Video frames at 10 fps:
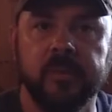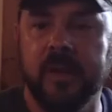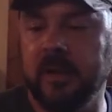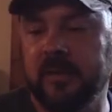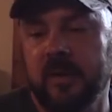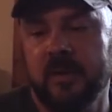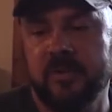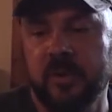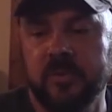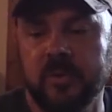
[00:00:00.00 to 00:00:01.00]
Get out there and
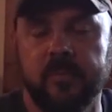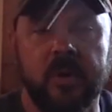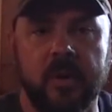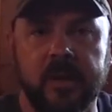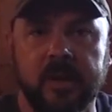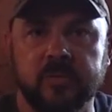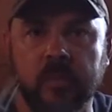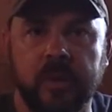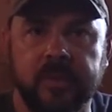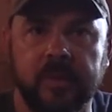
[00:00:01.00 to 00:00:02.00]
shoot your broadheads
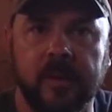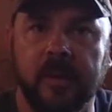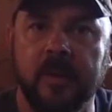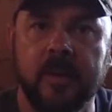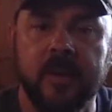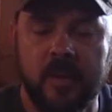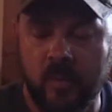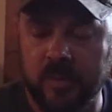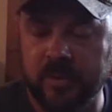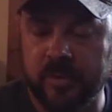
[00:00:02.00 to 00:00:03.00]

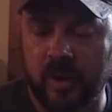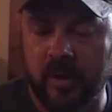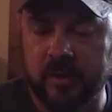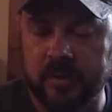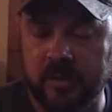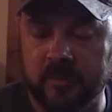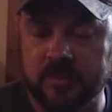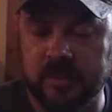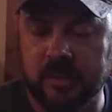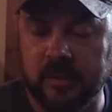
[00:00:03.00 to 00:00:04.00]
with your target
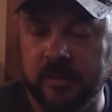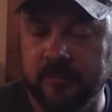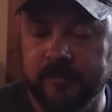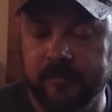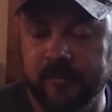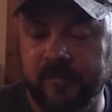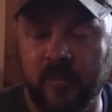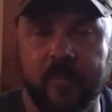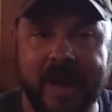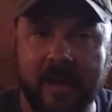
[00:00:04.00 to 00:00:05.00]
tips. And
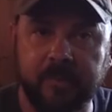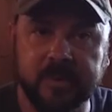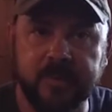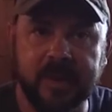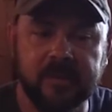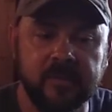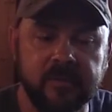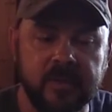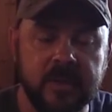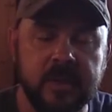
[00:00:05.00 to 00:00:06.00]
from my
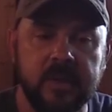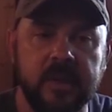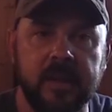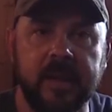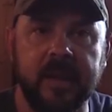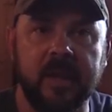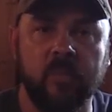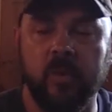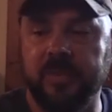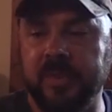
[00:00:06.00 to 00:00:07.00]
perspective,
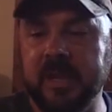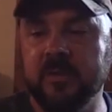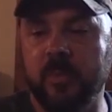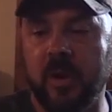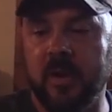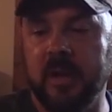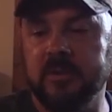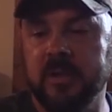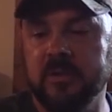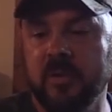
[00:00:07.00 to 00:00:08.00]
and with these
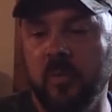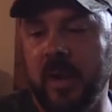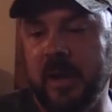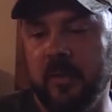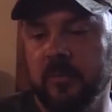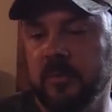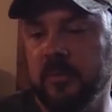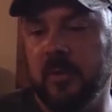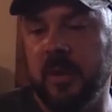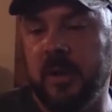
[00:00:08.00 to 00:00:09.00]
broadheads, these new Wac'ems,
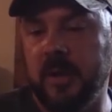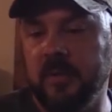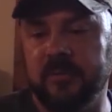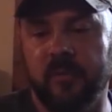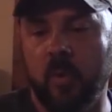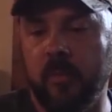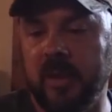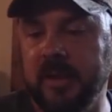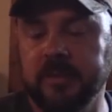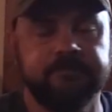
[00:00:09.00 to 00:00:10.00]
this
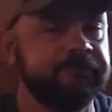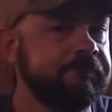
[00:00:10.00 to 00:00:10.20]
4-blade,